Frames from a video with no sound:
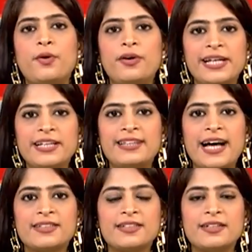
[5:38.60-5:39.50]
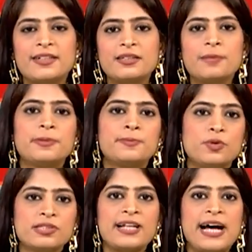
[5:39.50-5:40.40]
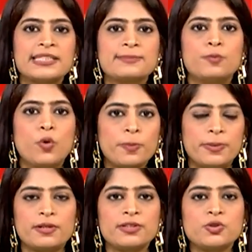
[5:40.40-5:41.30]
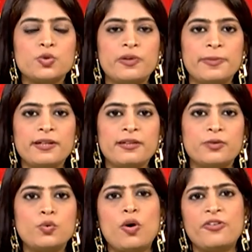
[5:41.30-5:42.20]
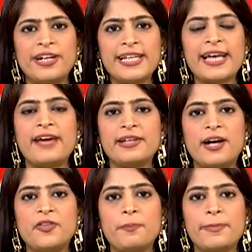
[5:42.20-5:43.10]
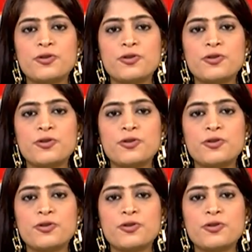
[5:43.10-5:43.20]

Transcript: are warning that the proposal adds more burden to women who already carry out the